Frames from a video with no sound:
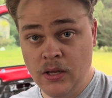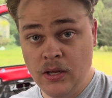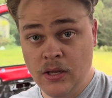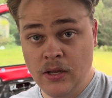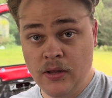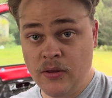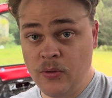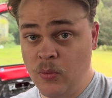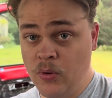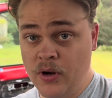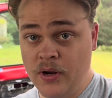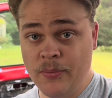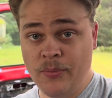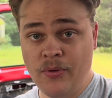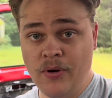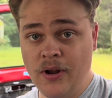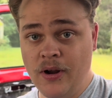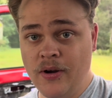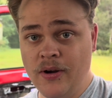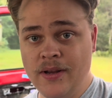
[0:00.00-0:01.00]
it's a work in
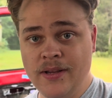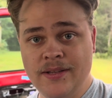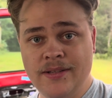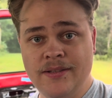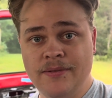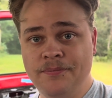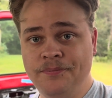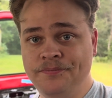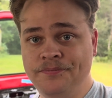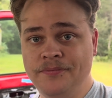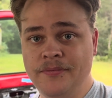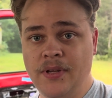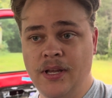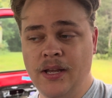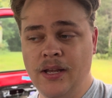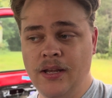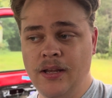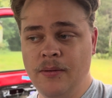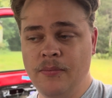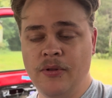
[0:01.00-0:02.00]
progress.
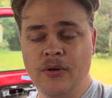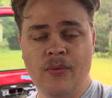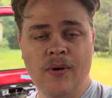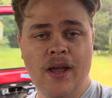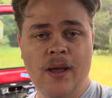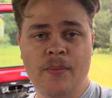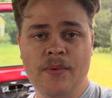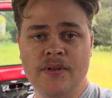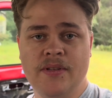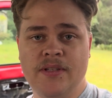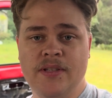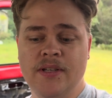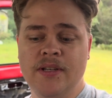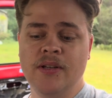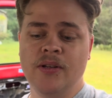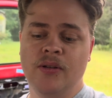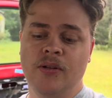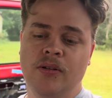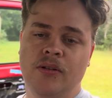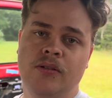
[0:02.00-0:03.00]
The wrap is
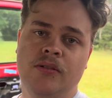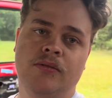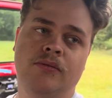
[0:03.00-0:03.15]
still